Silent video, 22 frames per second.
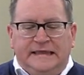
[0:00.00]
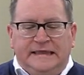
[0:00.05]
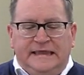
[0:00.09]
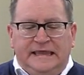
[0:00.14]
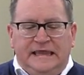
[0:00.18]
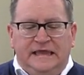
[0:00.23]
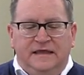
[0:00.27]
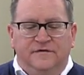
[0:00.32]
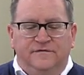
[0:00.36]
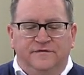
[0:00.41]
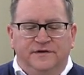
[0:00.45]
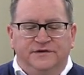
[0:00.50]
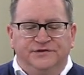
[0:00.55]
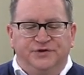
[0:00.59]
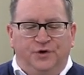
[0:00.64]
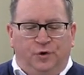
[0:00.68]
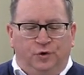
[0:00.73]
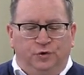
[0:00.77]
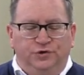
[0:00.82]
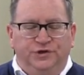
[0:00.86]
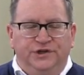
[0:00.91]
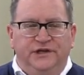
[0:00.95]
Eve is
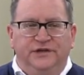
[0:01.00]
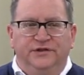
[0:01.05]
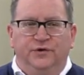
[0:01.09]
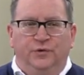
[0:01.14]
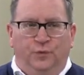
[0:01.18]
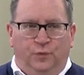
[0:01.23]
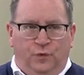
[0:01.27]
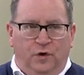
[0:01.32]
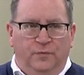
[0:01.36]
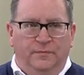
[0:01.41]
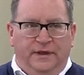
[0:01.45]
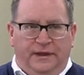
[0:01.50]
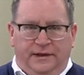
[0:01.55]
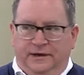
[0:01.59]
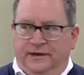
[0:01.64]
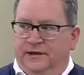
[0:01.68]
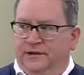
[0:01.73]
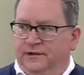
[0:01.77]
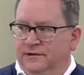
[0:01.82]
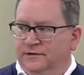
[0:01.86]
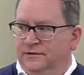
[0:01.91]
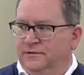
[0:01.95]
only the
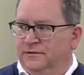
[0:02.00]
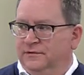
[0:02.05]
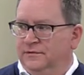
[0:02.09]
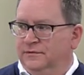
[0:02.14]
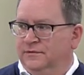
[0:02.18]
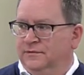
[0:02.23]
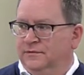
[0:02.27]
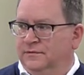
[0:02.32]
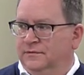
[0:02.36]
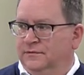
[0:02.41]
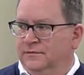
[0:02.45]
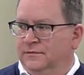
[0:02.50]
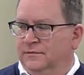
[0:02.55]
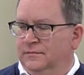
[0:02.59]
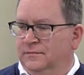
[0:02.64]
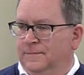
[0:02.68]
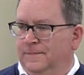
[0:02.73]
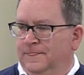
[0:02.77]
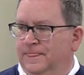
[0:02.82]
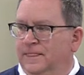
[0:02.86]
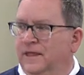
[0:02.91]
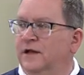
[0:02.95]
woman
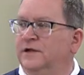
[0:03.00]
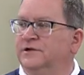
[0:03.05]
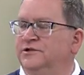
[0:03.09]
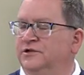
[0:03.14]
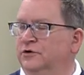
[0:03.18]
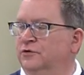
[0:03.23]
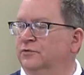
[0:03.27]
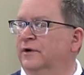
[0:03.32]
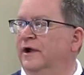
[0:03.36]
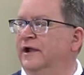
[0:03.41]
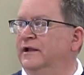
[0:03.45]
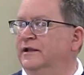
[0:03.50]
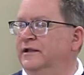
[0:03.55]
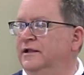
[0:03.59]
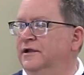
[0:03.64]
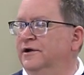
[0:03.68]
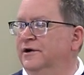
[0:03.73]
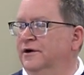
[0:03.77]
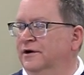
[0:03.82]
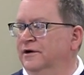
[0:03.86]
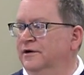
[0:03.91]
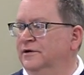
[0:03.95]
until right
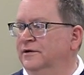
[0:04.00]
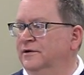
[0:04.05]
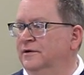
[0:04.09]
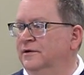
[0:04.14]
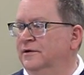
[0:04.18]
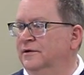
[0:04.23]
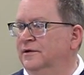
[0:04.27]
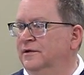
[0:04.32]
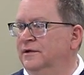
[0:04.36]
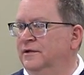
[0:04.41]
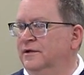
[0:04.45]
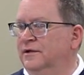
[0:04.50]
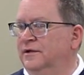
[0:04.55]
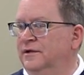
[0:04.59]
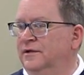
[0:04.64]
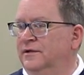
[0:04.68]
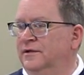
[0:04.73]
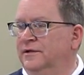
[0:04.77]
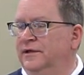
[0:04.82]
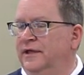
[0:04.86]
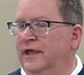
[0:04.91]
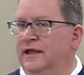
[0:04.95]
here.
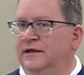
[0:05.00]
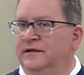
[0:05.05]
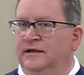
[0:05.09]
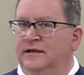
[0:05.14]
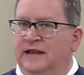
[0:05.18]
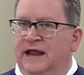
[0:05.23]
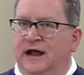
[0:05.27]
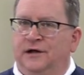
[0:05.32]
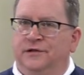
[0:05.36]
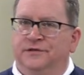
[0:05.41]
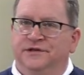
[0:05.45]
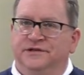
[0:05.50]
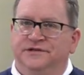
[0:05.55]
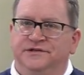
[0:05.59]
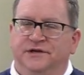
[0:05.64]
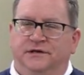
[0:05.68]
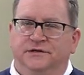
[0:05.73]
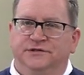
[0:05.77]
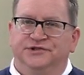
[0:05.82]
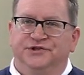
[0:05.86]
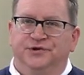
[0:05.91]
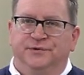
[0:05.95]
And now this
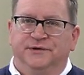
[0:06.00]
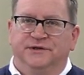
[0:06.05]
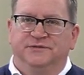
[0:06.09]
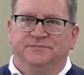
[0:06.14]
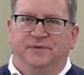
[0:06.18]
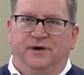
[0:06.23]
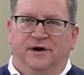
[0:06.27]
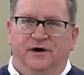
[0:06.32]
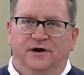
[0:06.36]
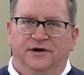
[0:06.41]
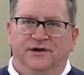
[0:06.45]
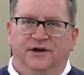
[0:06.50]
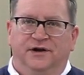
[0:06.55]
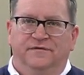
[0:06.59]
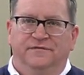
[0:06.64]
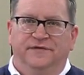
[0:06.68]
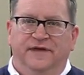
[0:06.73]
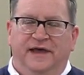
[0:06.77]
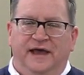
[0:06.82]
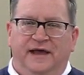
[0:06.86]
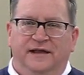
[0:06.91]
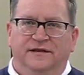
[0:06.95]
also is part
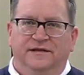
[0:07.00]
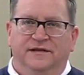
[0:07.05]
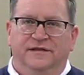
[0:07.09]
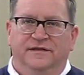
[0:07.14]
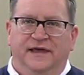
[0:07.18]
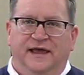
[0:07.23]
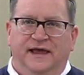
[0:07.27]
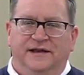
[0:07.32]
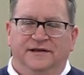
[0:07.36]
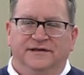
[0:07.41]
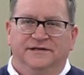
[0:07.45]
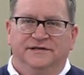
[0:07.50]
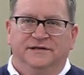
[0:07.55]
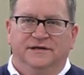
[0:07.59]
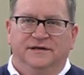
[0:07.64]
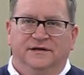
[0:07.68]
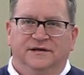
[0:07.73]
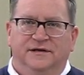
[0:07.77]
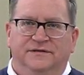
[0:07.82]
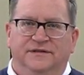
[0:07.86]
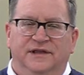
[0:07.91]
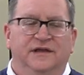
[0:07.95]
of that
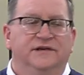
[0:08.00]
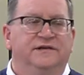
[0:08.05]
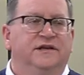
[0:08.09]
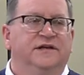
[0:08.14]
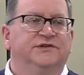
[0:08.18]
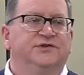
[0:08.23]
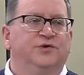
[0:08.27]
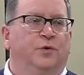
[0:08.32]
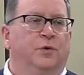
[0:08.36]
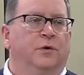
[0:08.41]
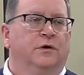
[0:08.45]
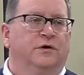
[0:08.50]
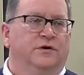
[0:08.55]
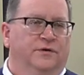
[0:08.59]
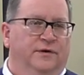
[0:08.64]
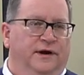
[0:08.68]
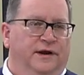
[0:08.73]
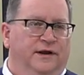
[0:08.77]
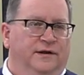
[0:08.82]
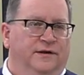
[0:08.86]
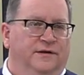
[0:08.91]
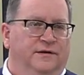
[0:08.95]

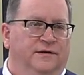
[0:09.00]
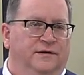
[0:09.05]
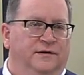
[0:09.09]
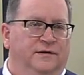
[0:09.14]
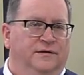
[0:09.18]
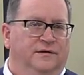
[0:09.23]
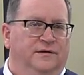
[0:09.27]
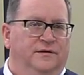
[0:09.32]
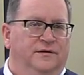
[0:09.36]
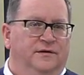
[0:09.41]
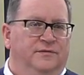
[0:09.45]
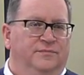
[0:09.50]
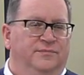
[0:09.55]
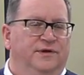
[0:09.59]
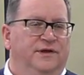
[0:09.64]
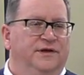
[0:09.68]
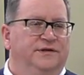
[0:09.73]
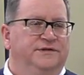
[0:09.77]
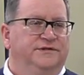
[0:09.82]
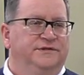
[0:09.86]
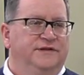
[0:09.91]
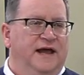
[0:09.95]
disordering,
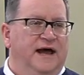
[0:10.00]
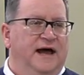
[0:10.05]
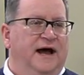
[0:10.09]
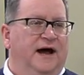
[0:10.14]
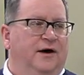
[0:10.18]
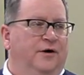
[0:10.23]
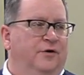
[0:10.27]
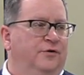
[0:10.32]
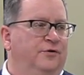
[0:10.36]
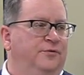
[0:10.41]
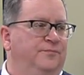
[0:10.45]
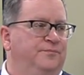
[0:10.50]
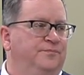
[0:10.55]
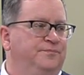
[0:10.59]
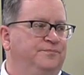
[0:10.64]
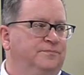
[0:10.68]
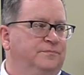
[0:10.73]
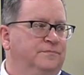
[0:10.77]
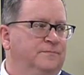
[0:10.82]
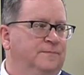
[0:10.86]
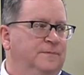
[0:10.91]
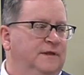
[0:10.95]
because now
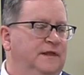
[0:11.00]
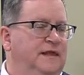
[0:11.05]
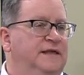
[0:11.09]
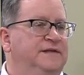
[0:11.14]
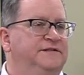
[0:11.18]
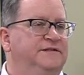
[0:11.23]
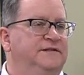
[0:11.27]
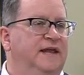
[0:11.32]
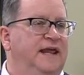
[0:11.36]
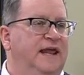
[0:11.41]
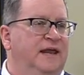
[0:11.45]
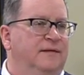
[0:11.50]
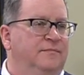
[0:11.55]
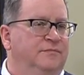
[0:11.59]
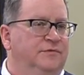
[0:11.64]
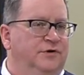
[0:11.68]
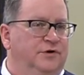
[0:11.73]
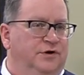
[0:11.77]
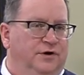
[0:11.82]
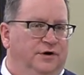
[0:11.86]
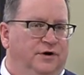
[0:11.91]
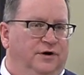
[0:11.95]
he's
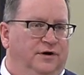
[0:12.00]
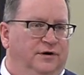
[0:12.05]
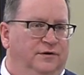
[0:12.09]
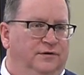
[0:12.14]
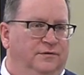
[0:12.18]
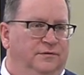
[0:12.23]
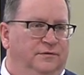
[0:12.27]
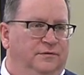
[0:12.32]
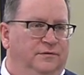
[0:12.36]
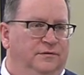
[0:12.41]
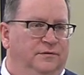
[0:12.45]
named her.